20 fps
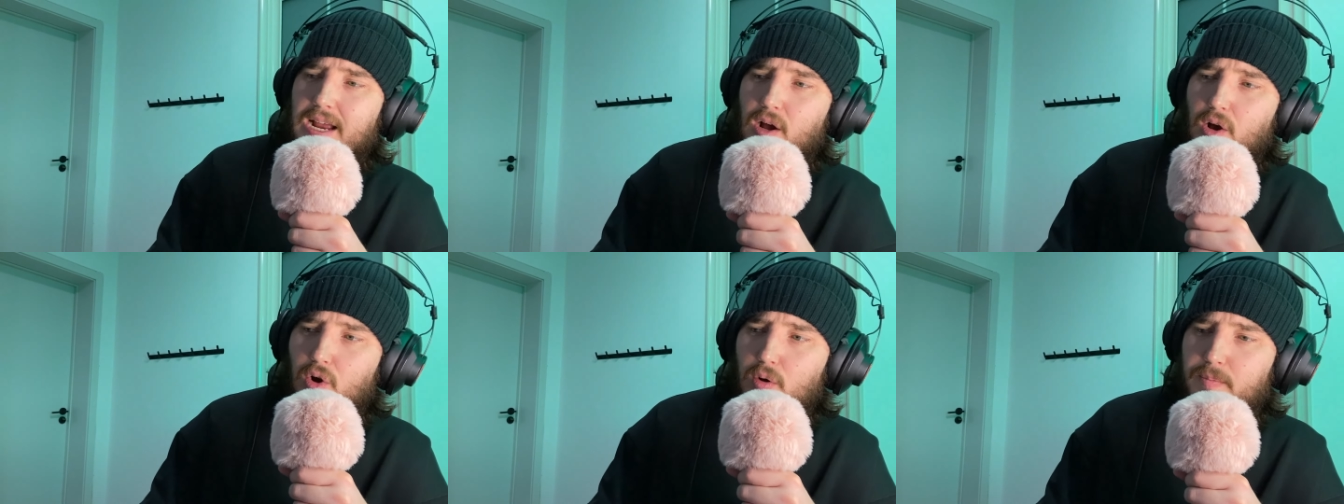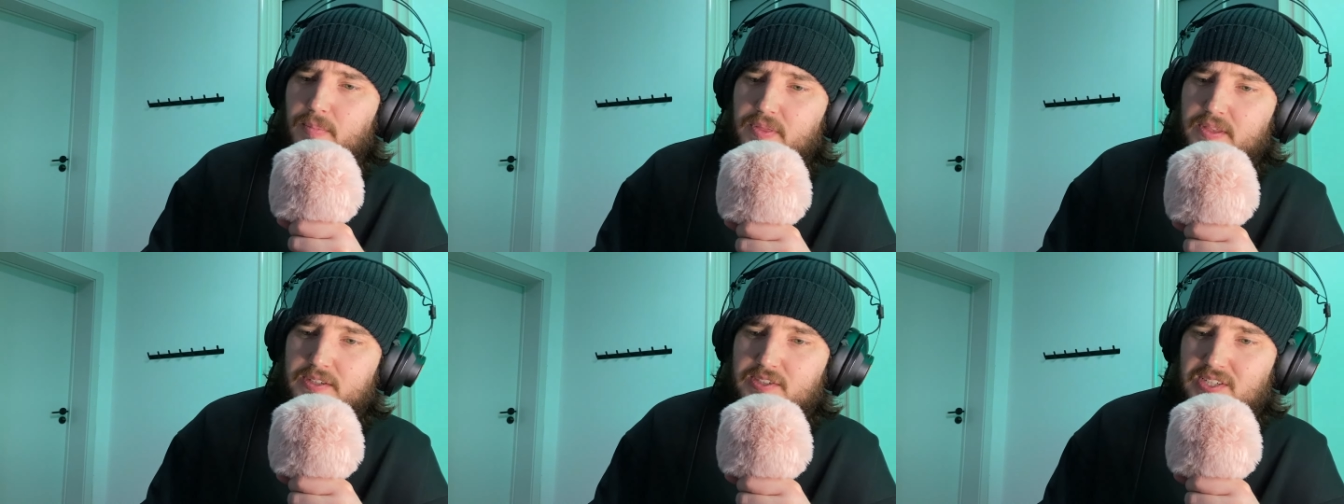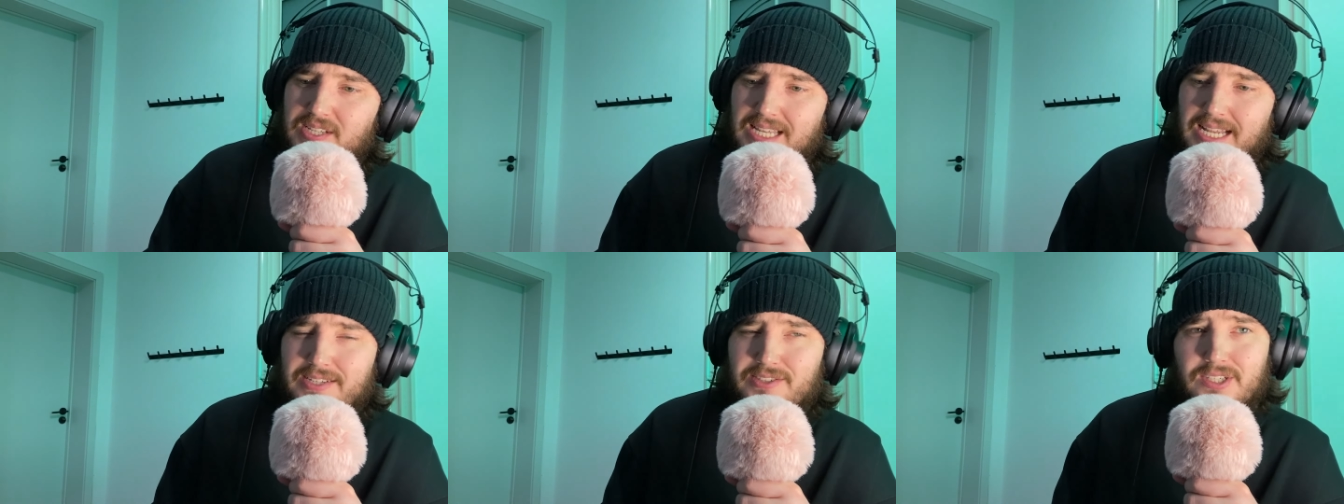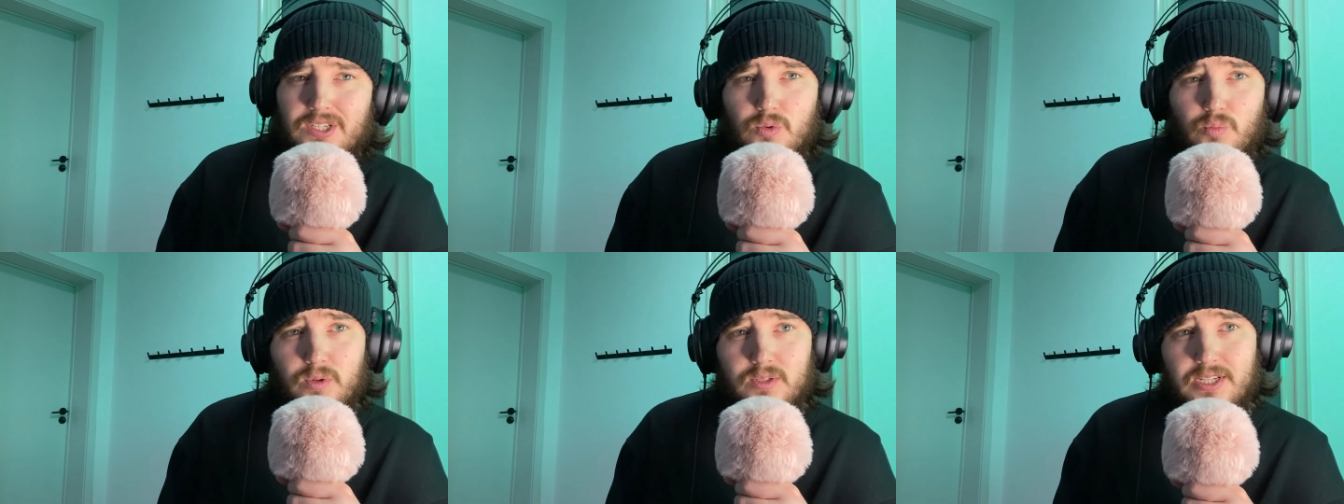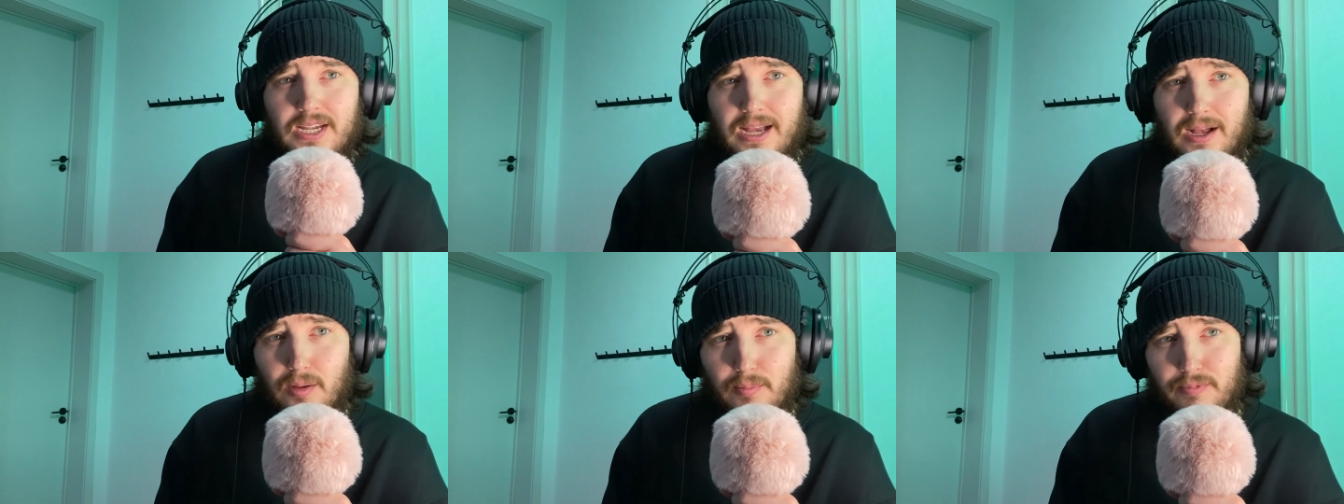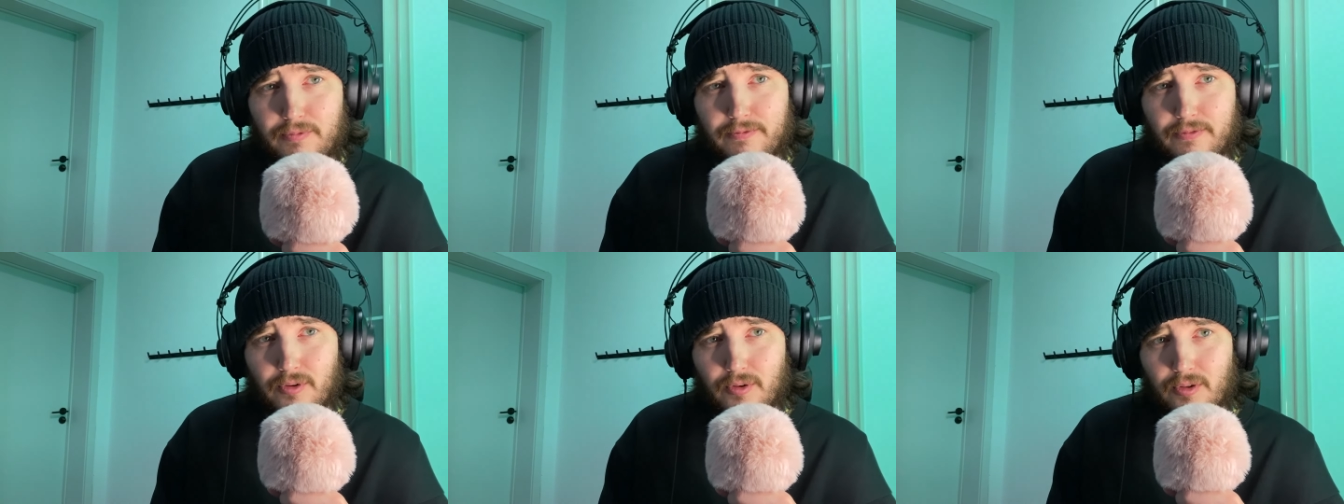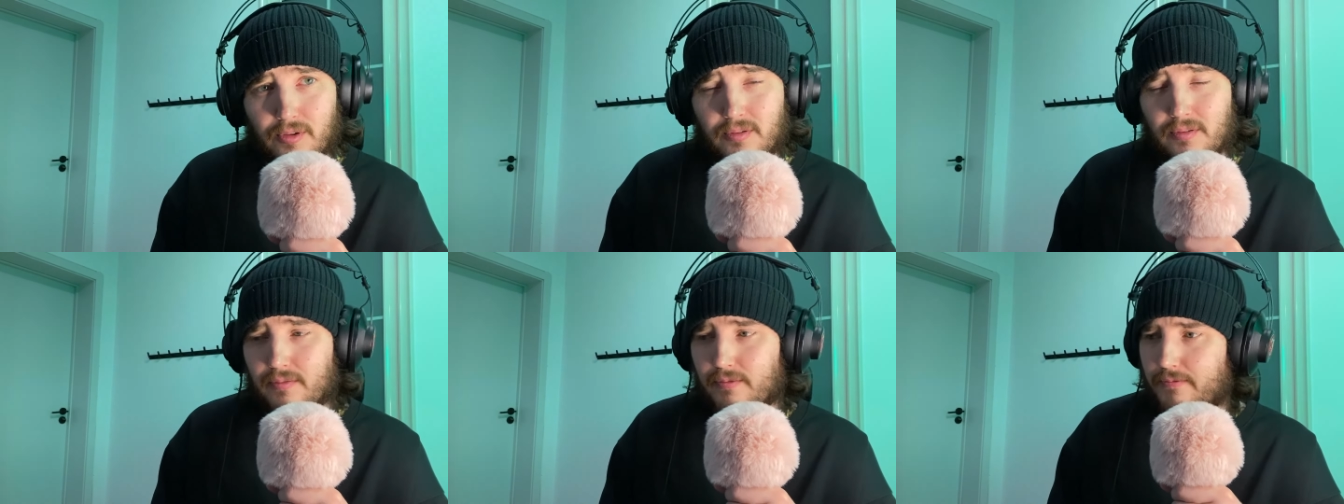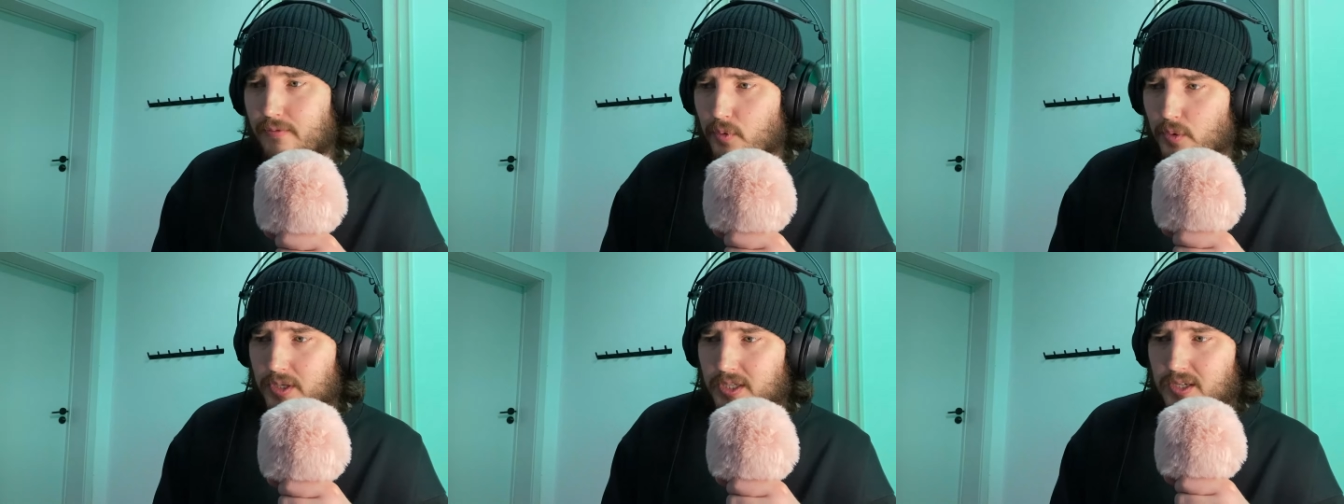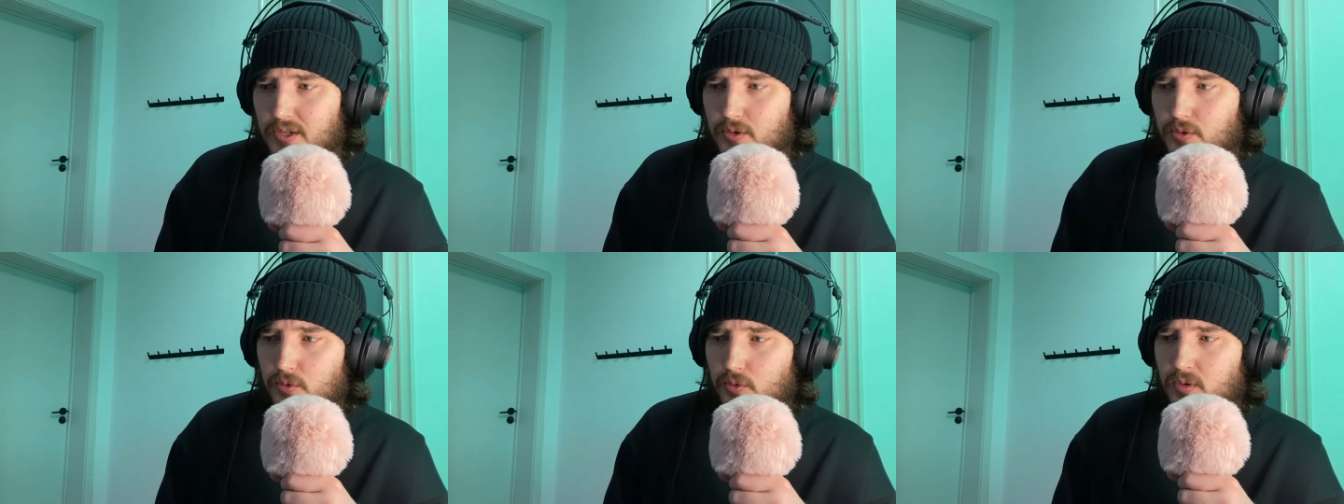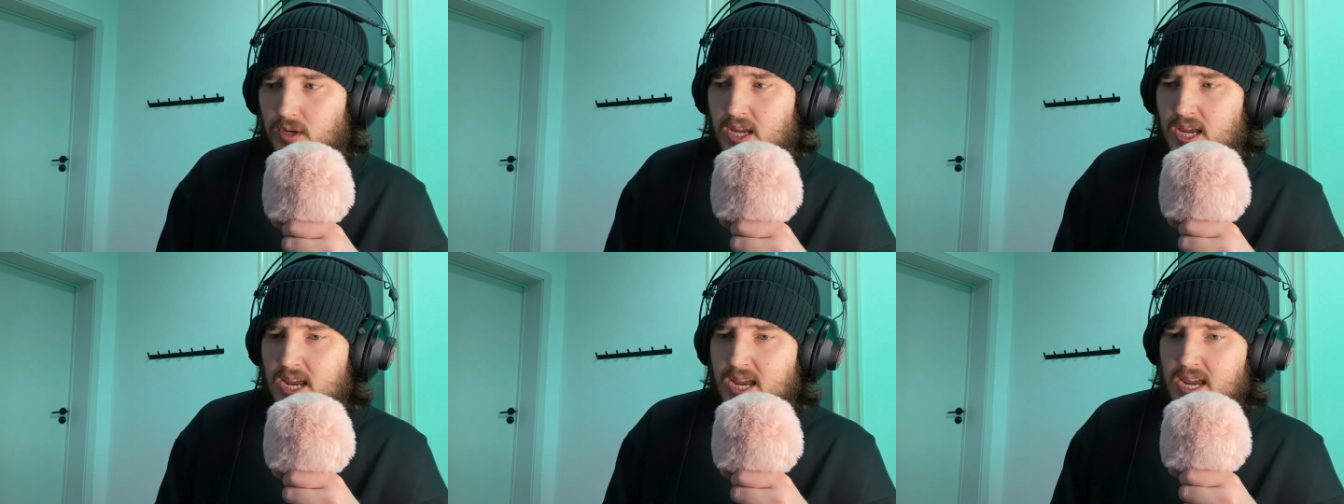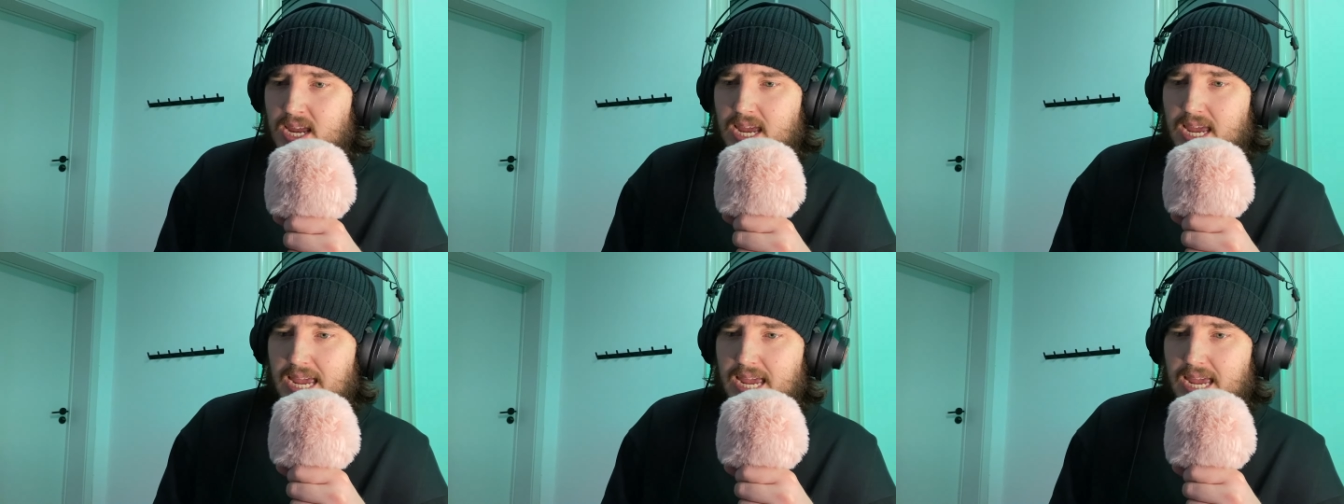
I hope this lesson was helpful for you.